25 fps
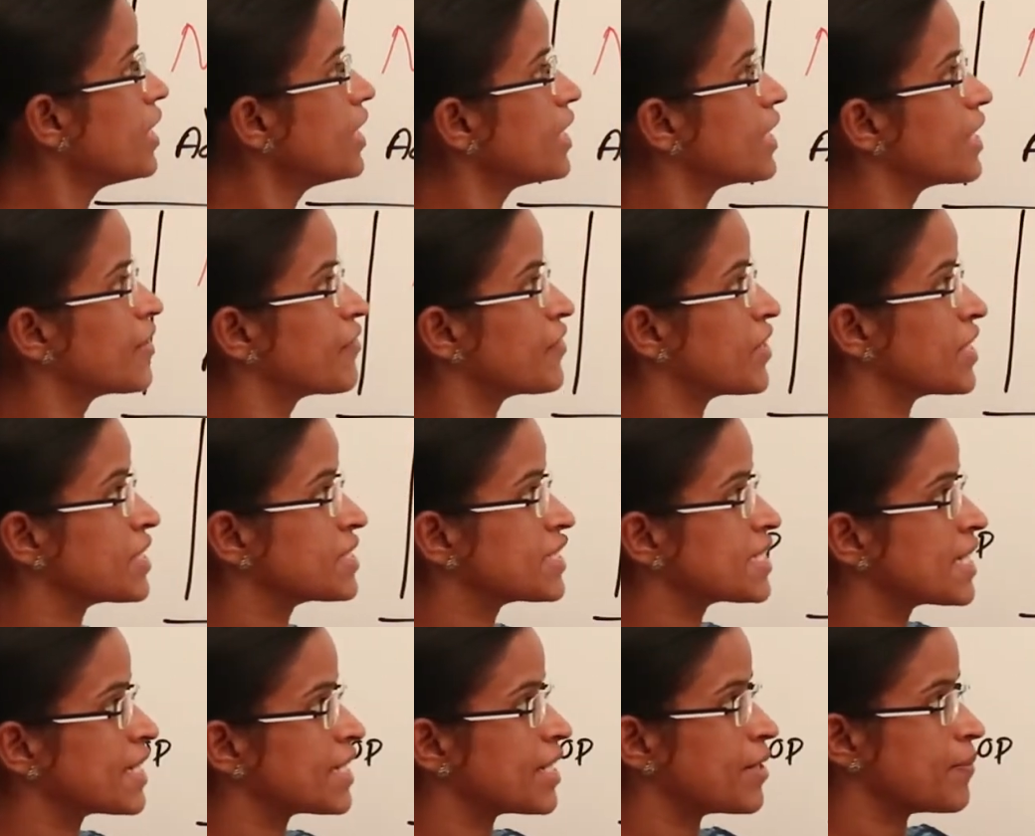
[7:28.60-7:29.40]
the
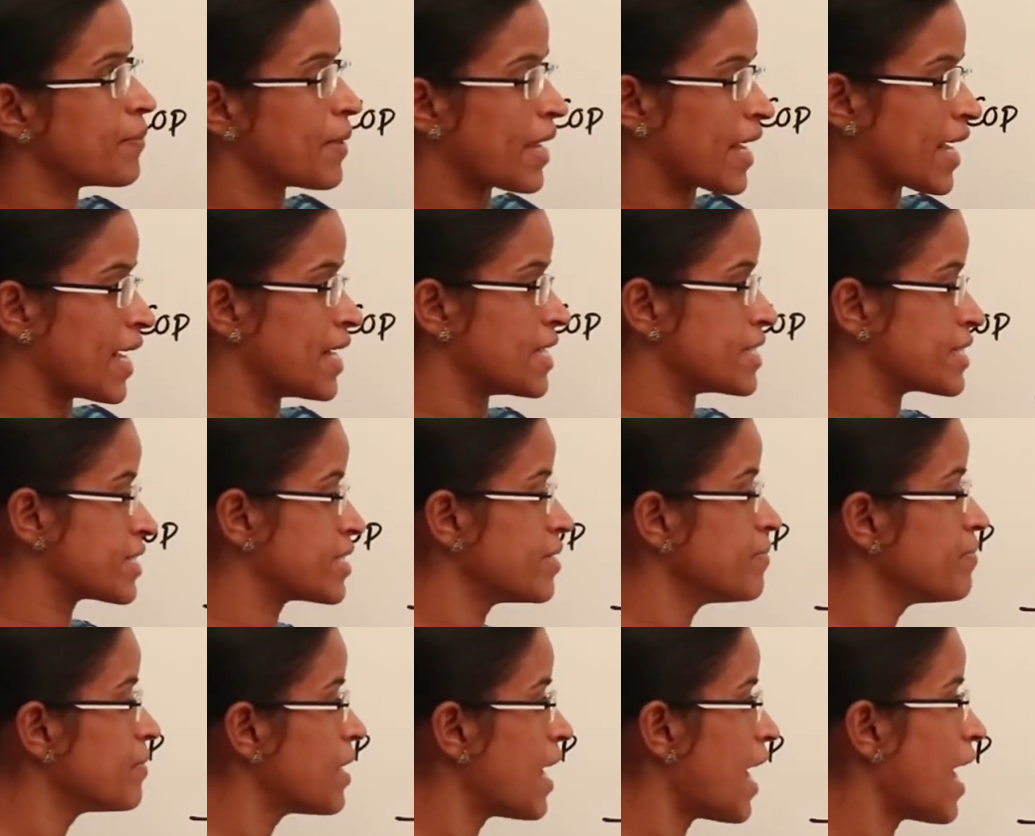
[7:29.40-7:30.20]
differentiated
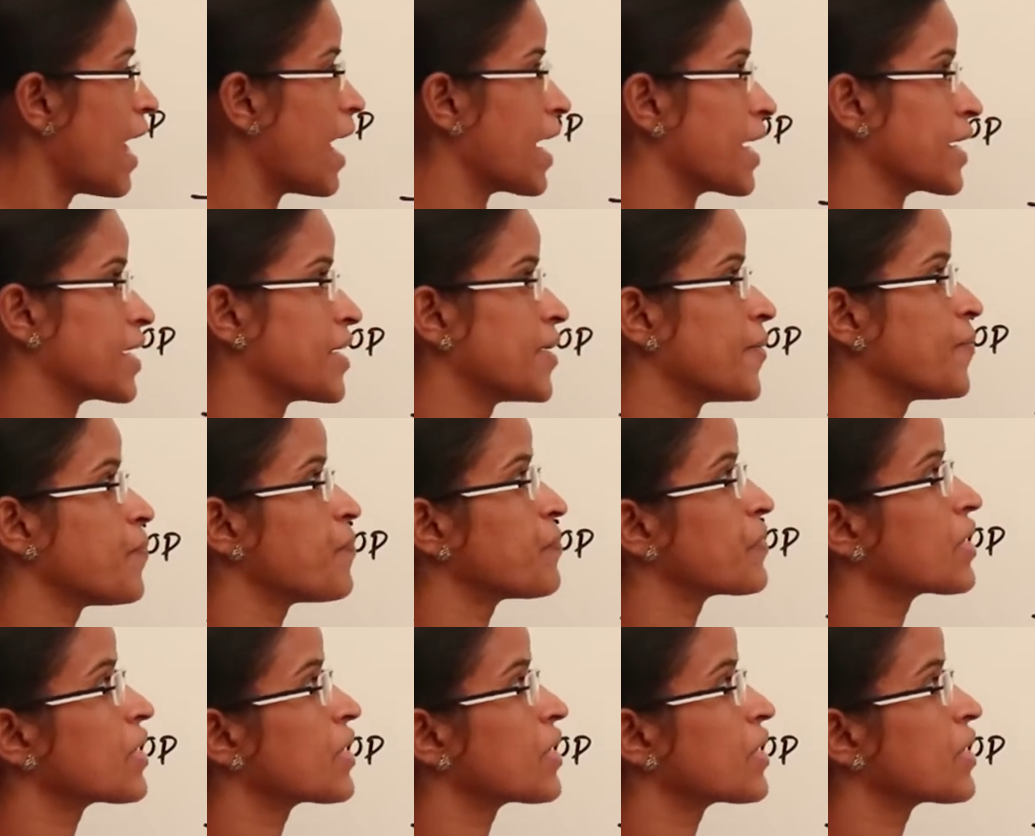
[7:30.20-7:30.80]
mechanism act.